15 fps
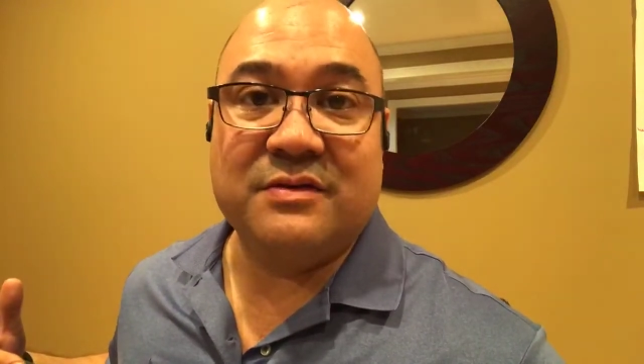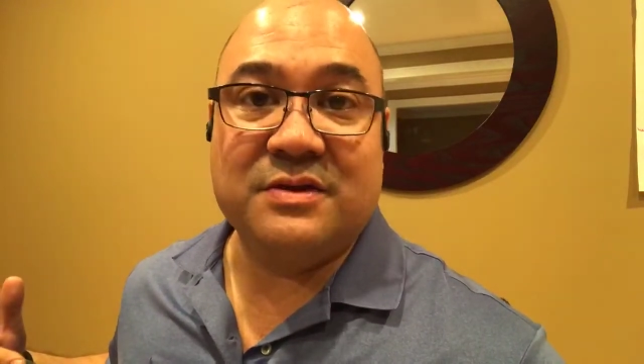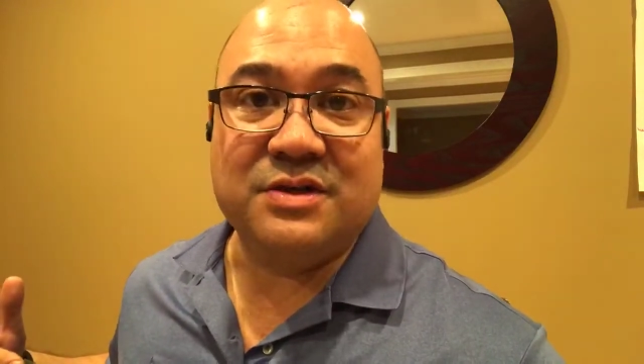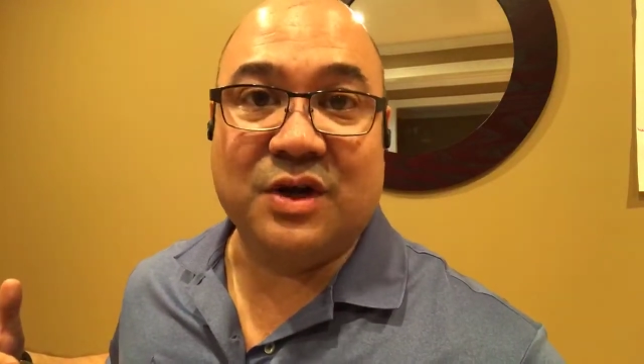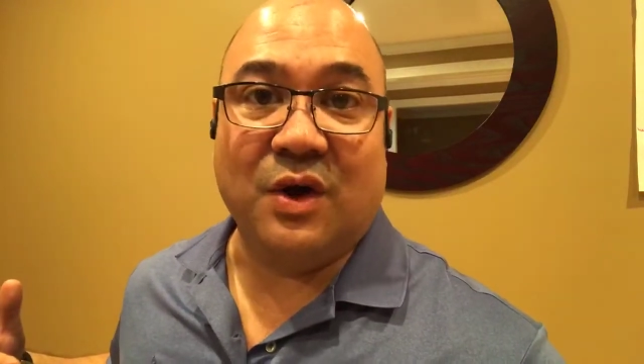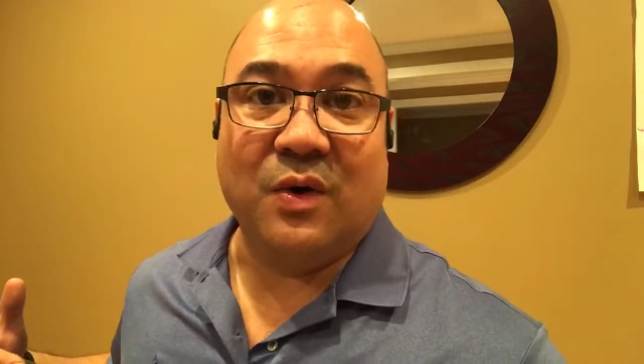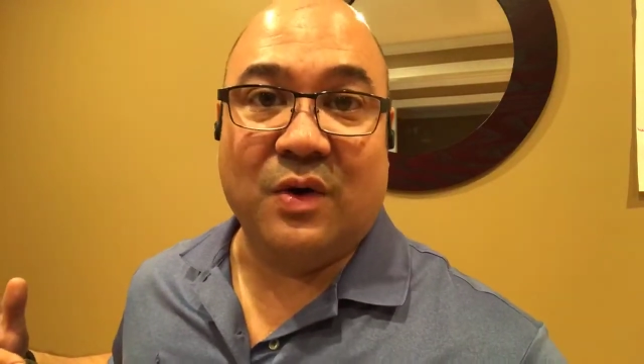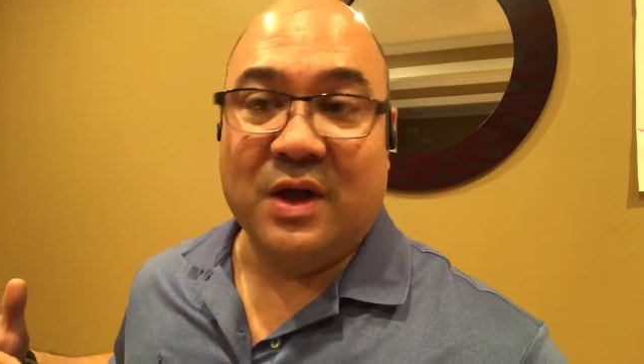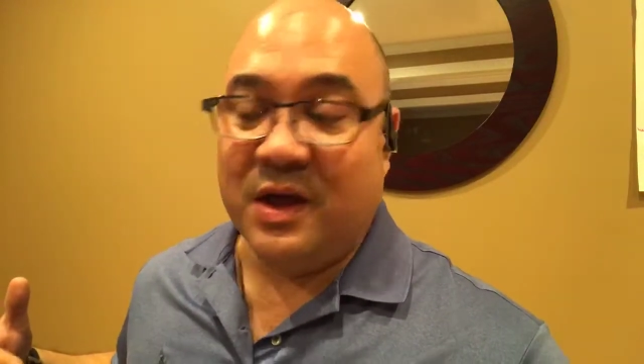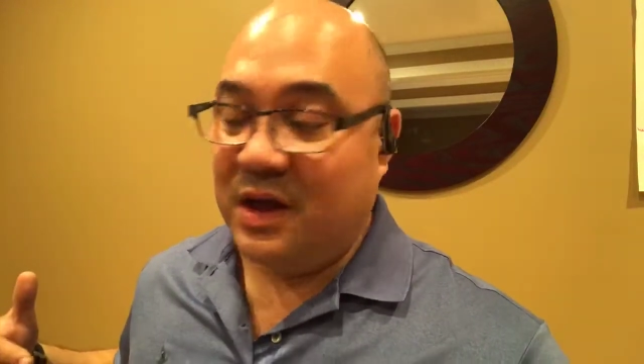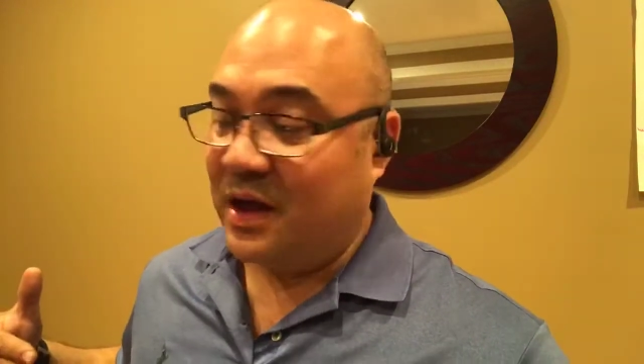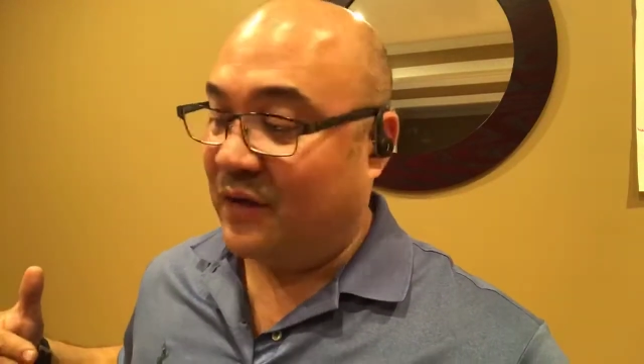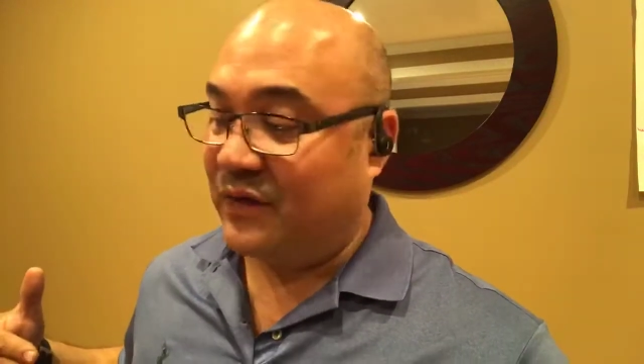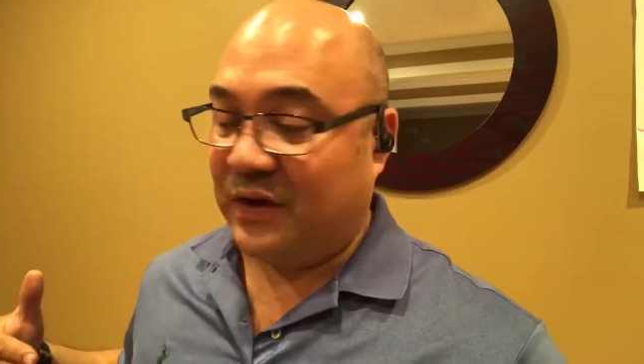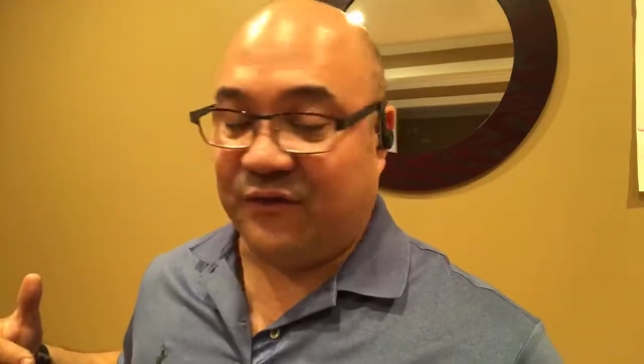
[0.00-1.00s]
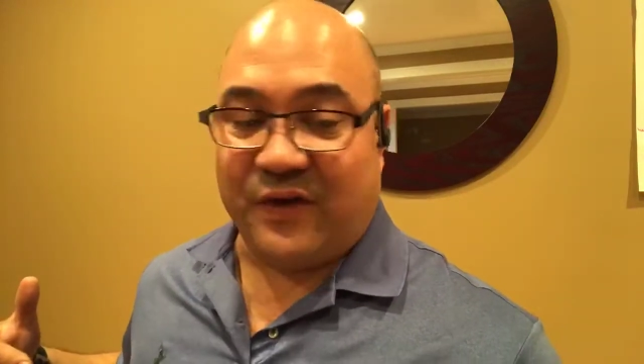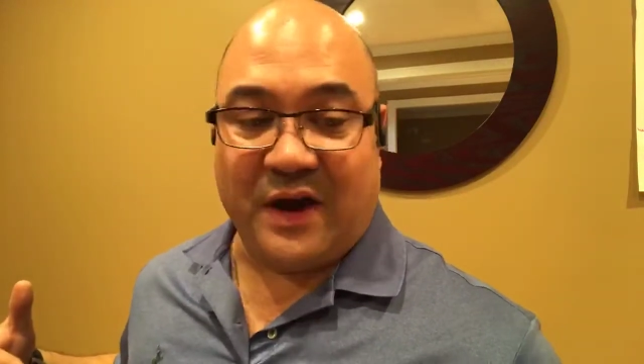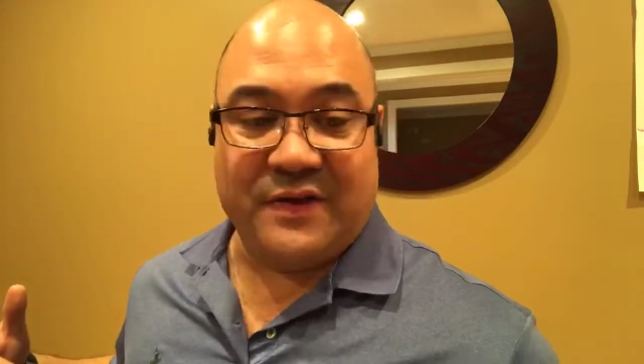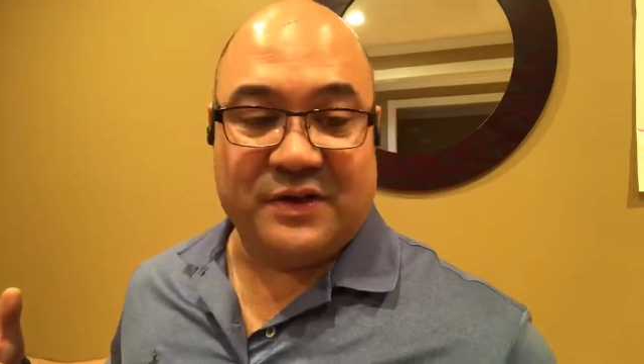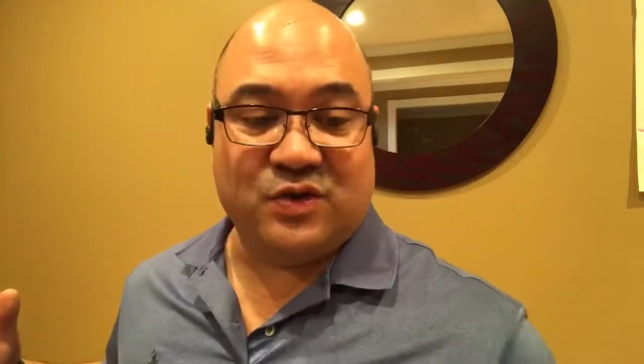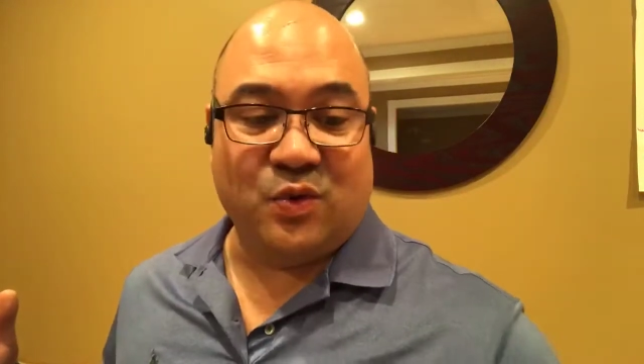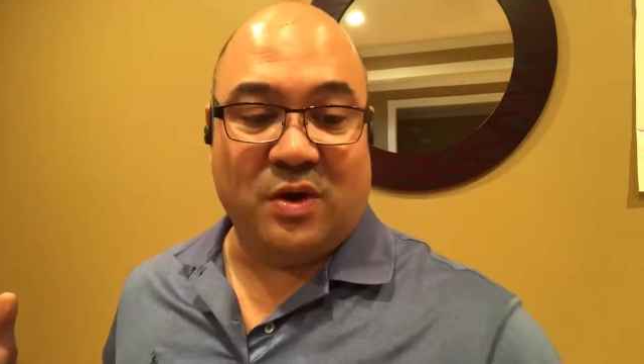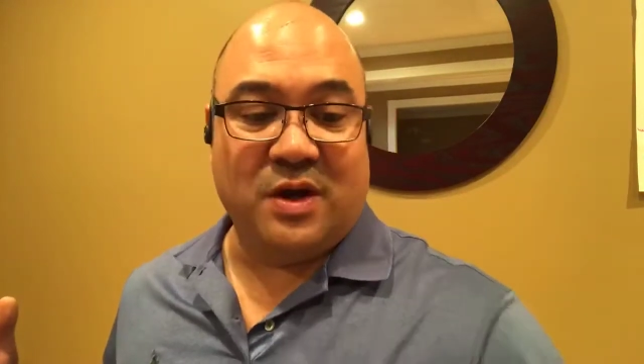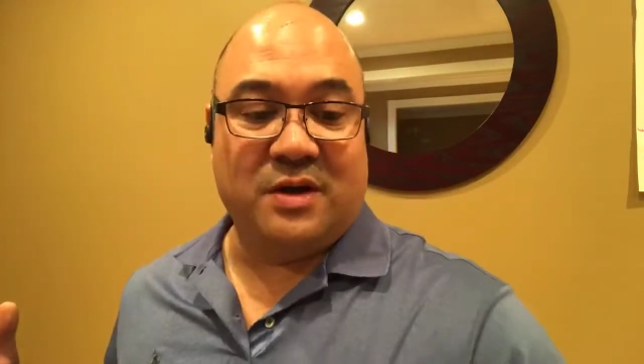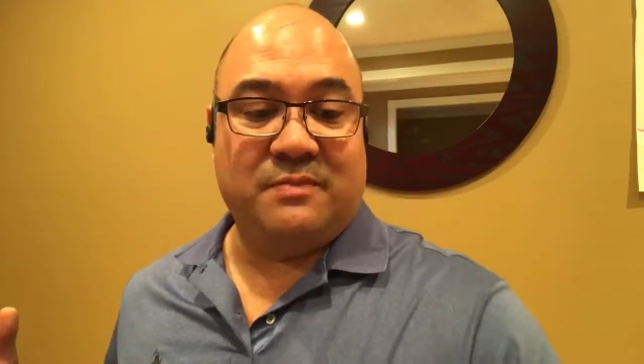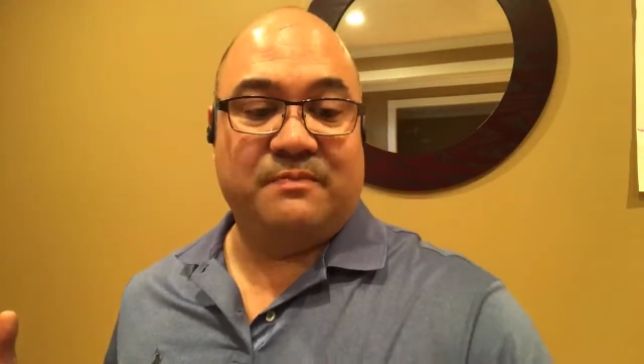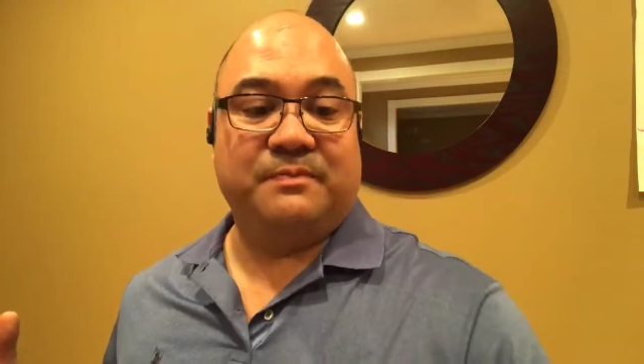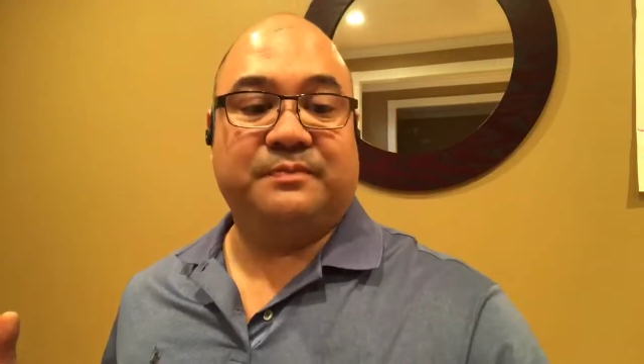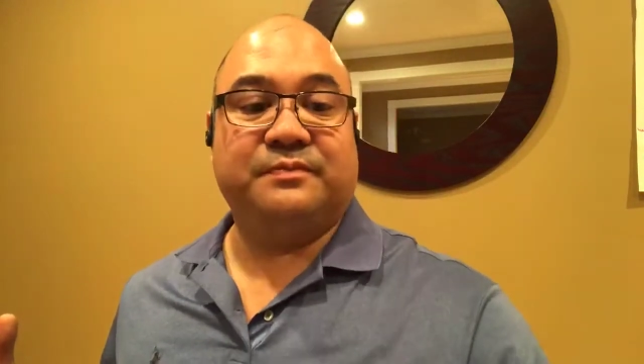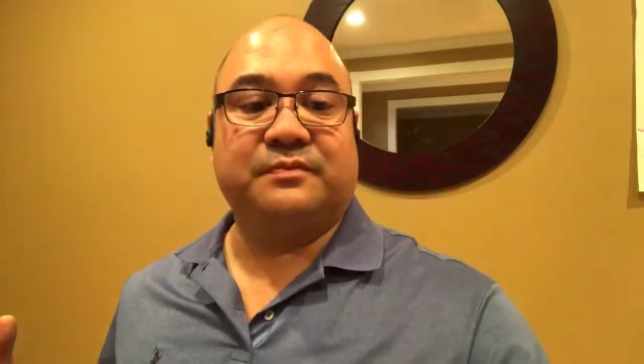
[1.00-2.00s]
So if you can find this
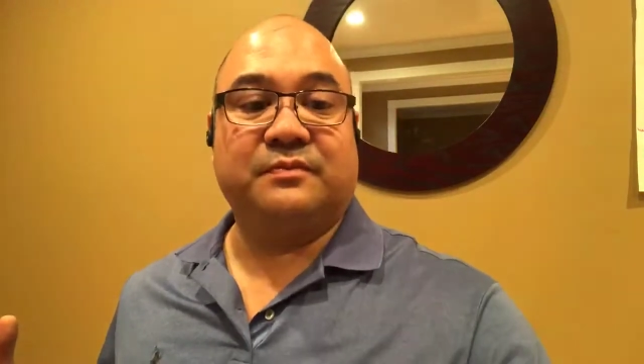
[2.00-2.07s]
one,